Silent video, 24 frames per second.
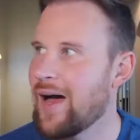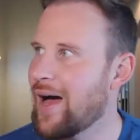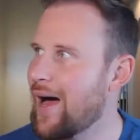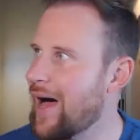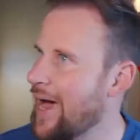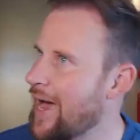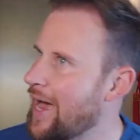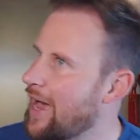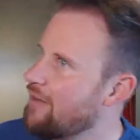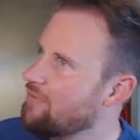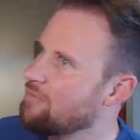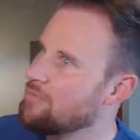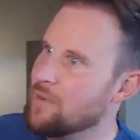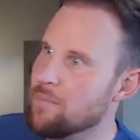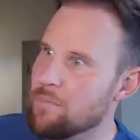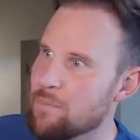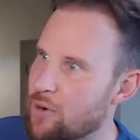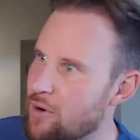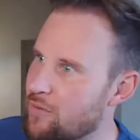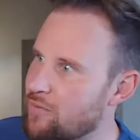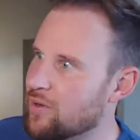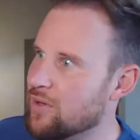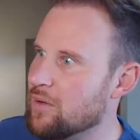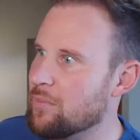I haven't been
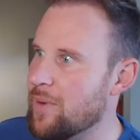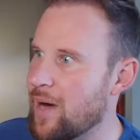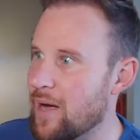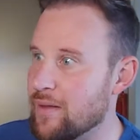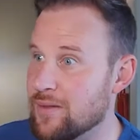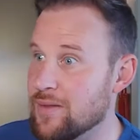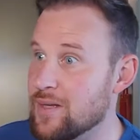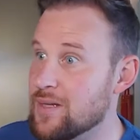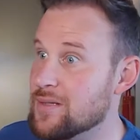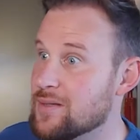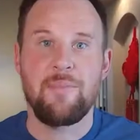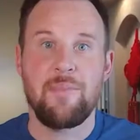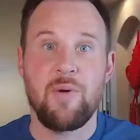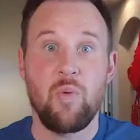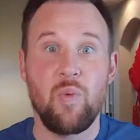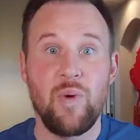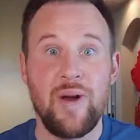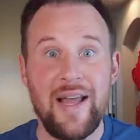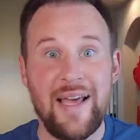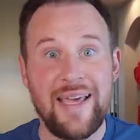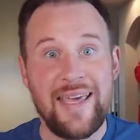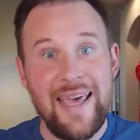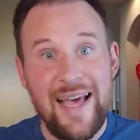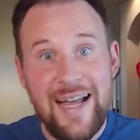perfect about this, but when
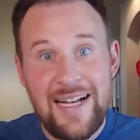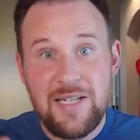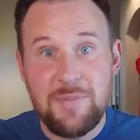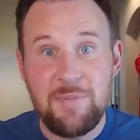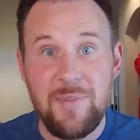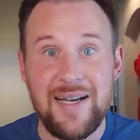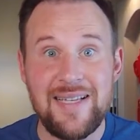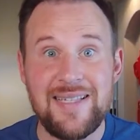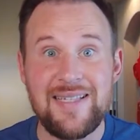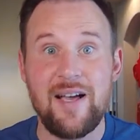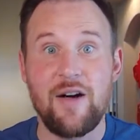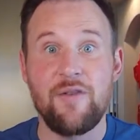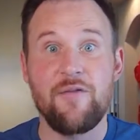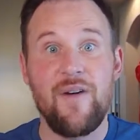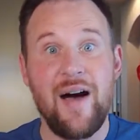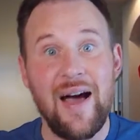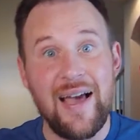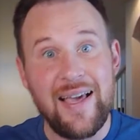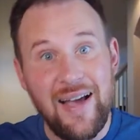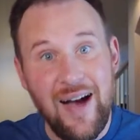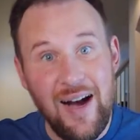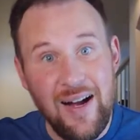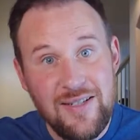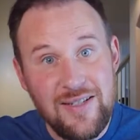I catch myself, I
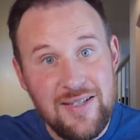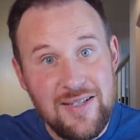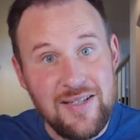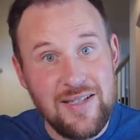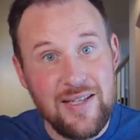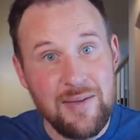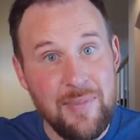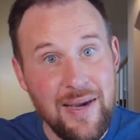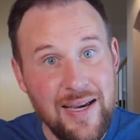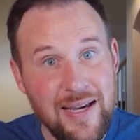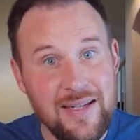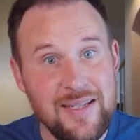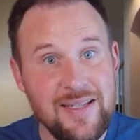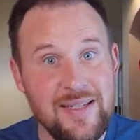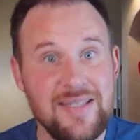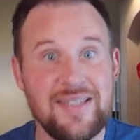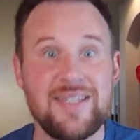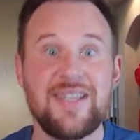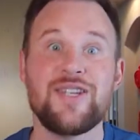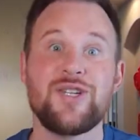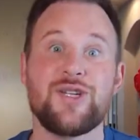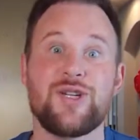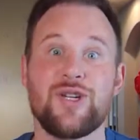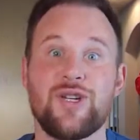consciously make a
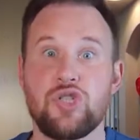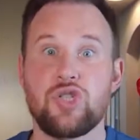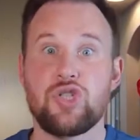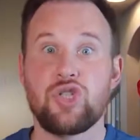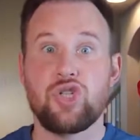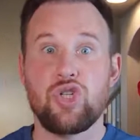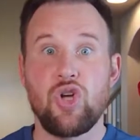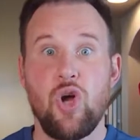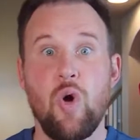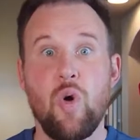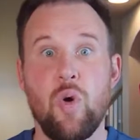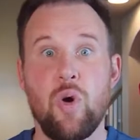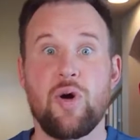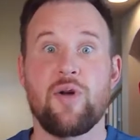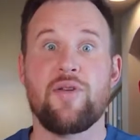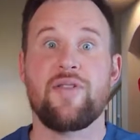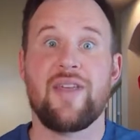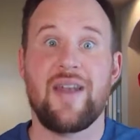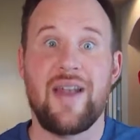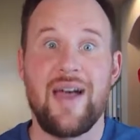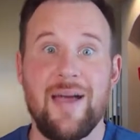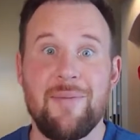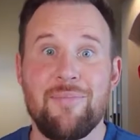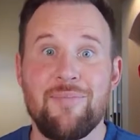decision to show her
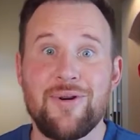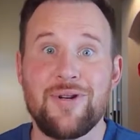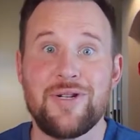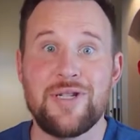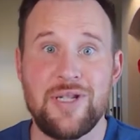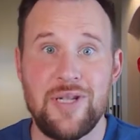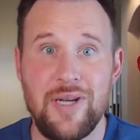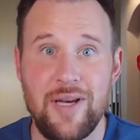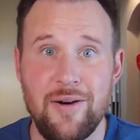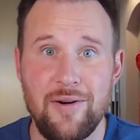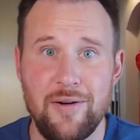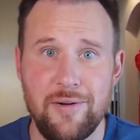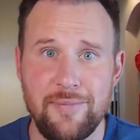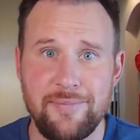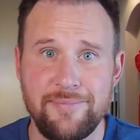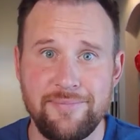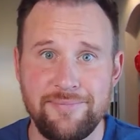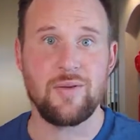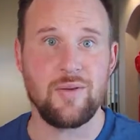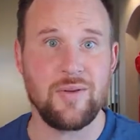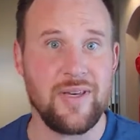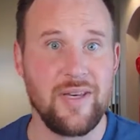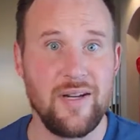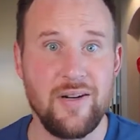that I appreciate her.
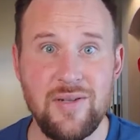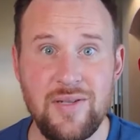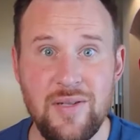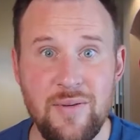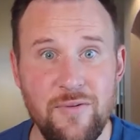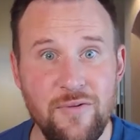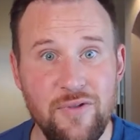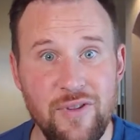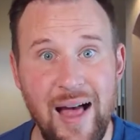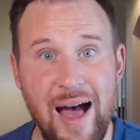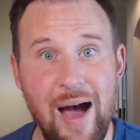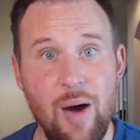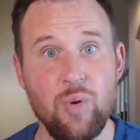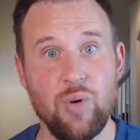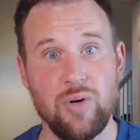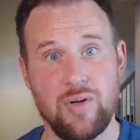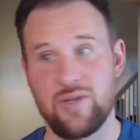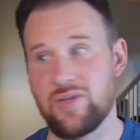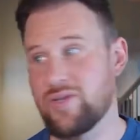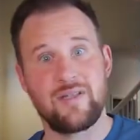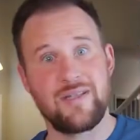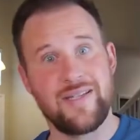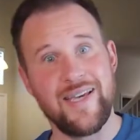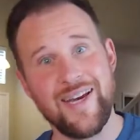So get her some
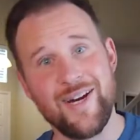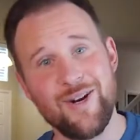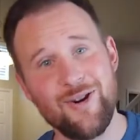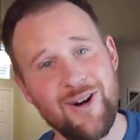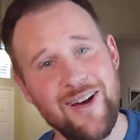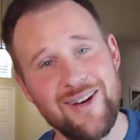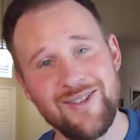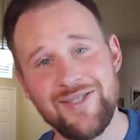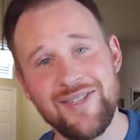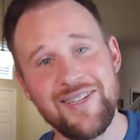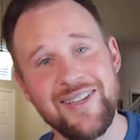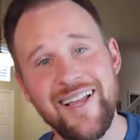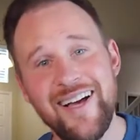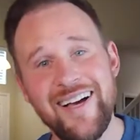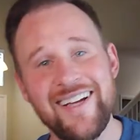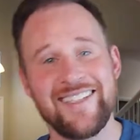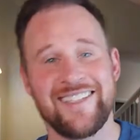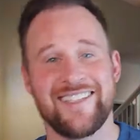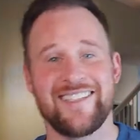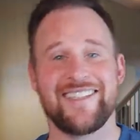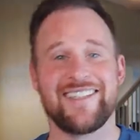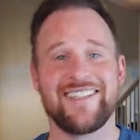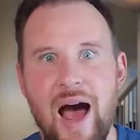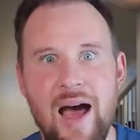flowers. Take her out to lunch.
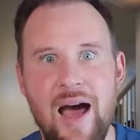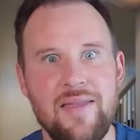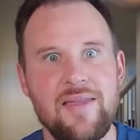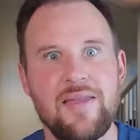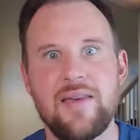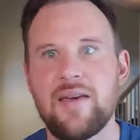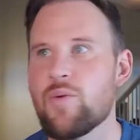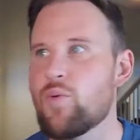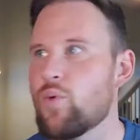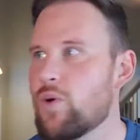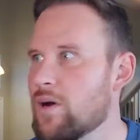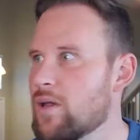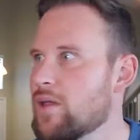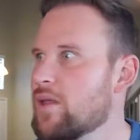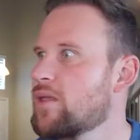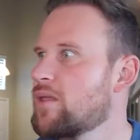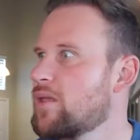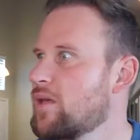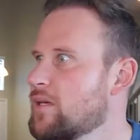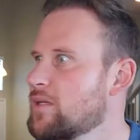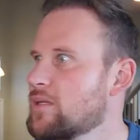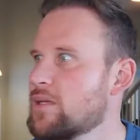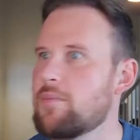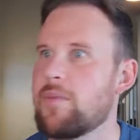I think one of the
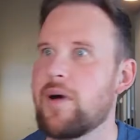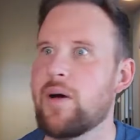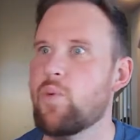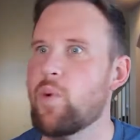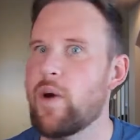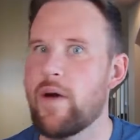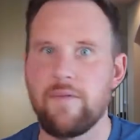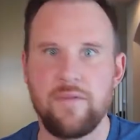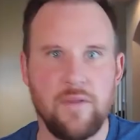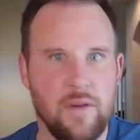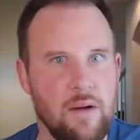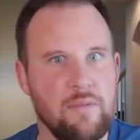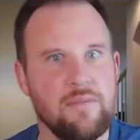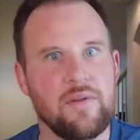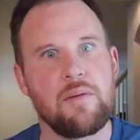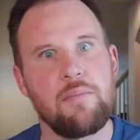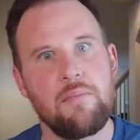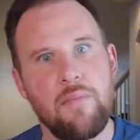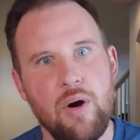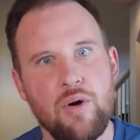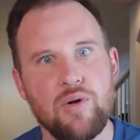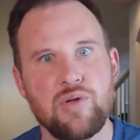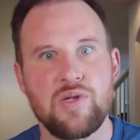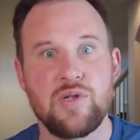things that my wife loved the
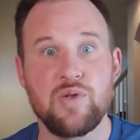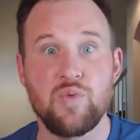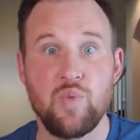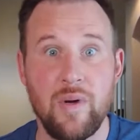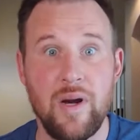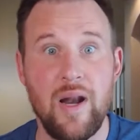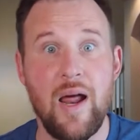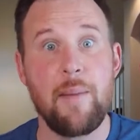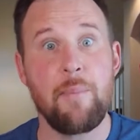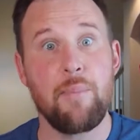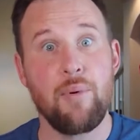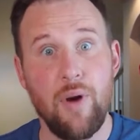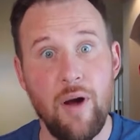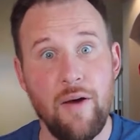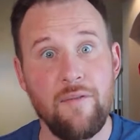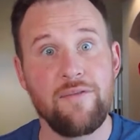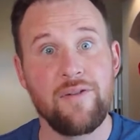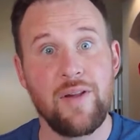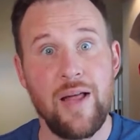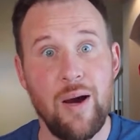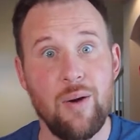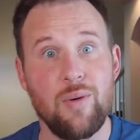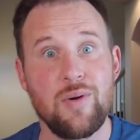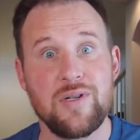most is when I brought
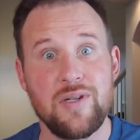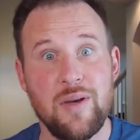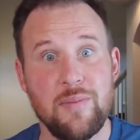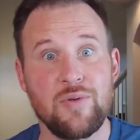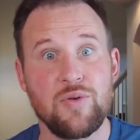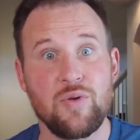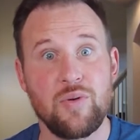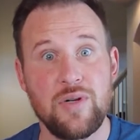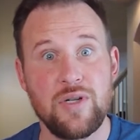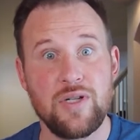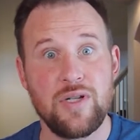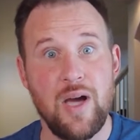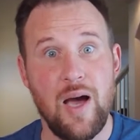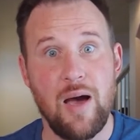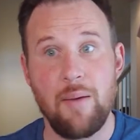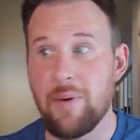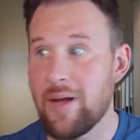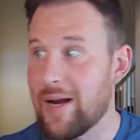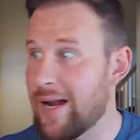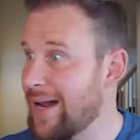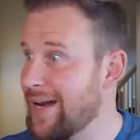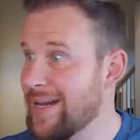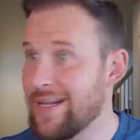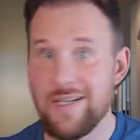flowers up to her job.
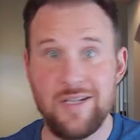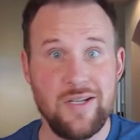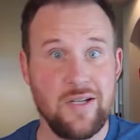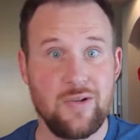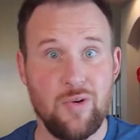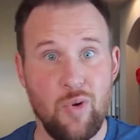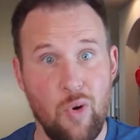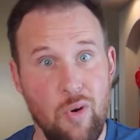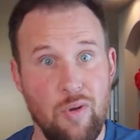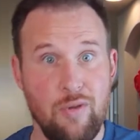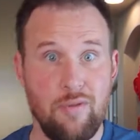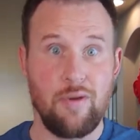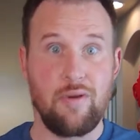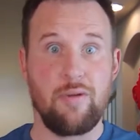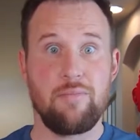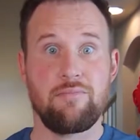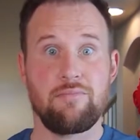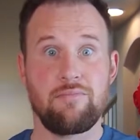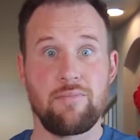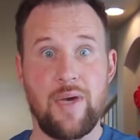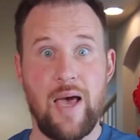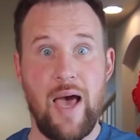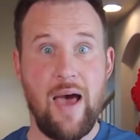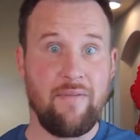I didn't just order them,
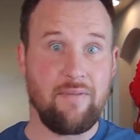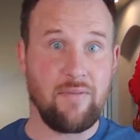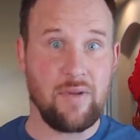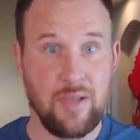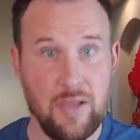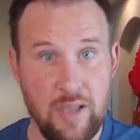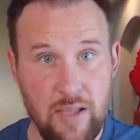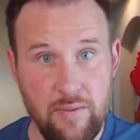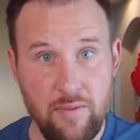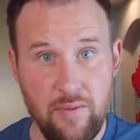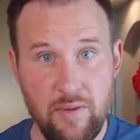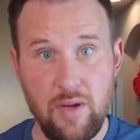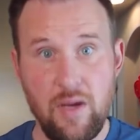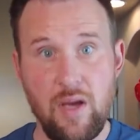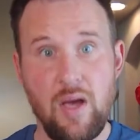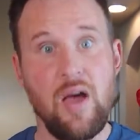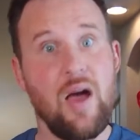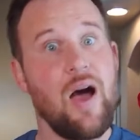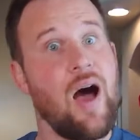have them delivered.